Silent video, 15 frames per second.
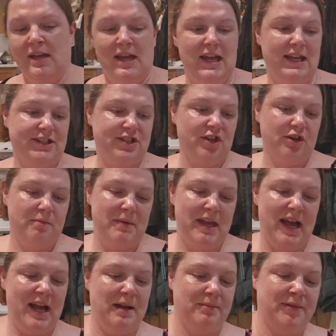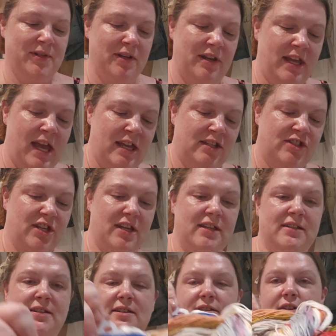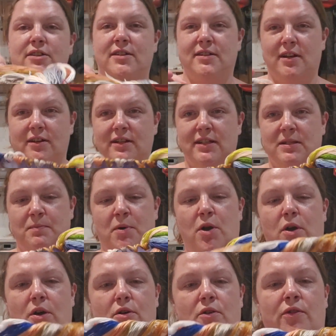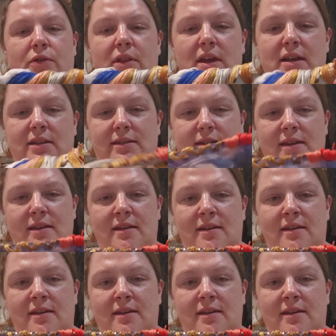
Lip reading: It took me absolutely ages because I decided to put on this